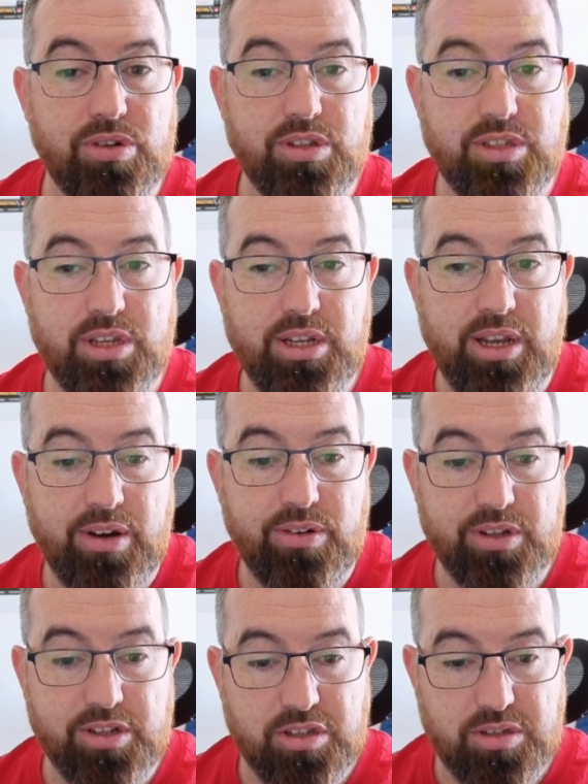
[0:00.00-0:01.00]
see now
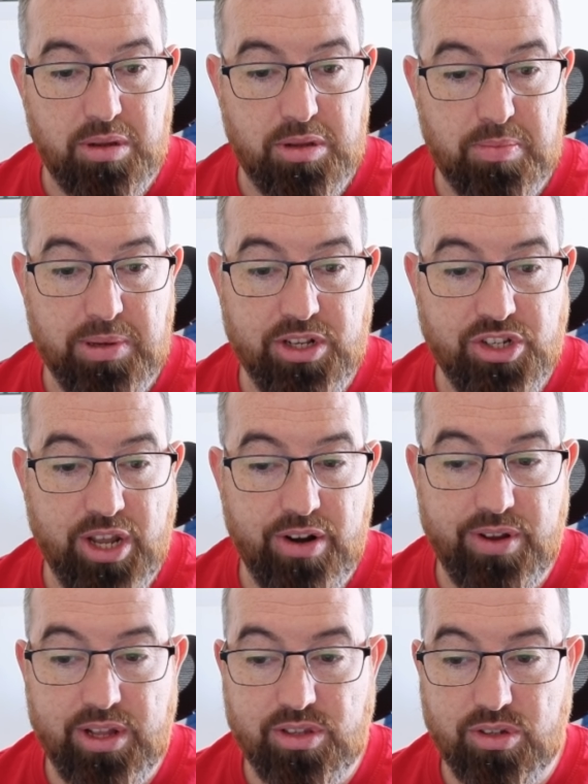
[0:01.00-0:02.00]
this, it's being
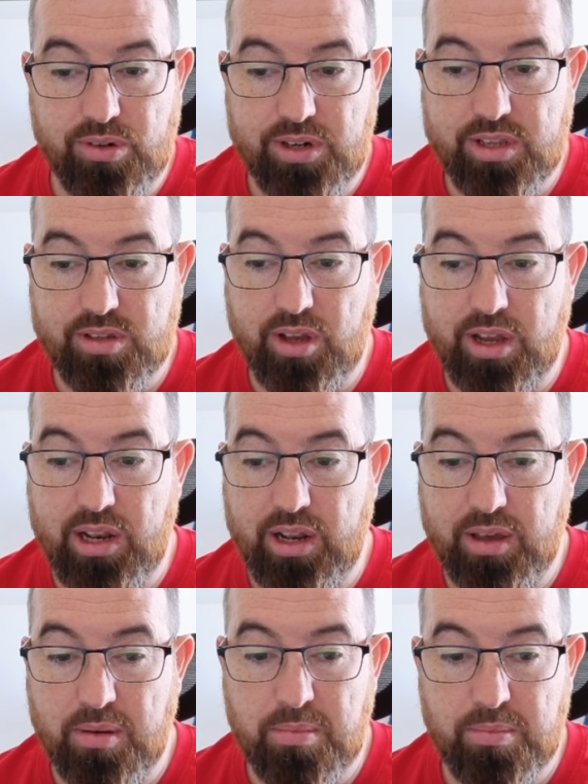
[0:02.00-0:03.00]
generated. So it is kind of
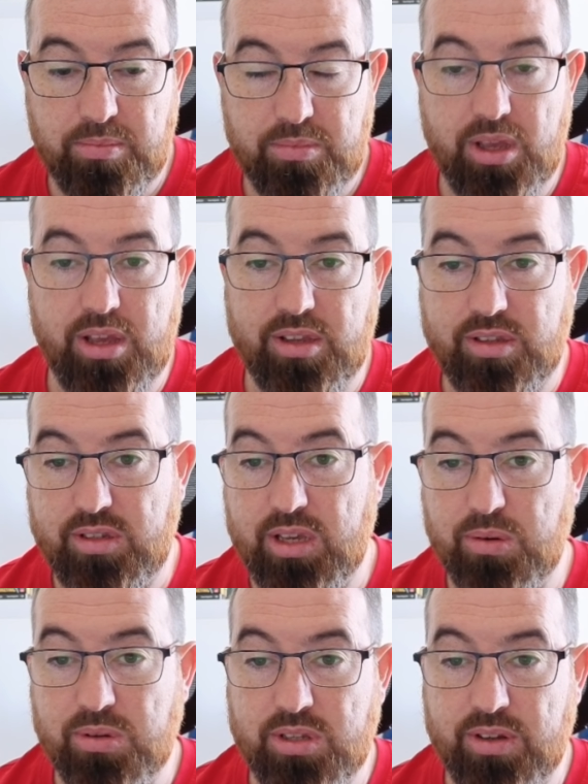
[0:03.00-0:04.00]
like a
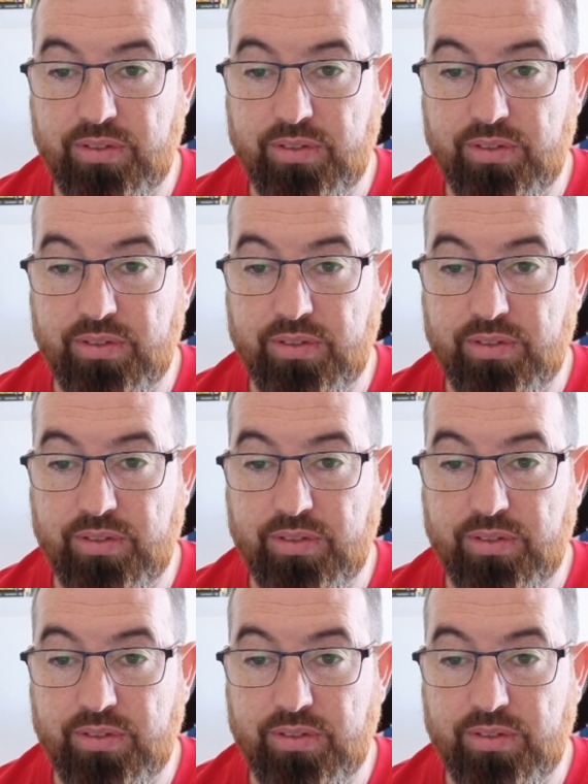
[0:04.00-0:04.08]
sequence of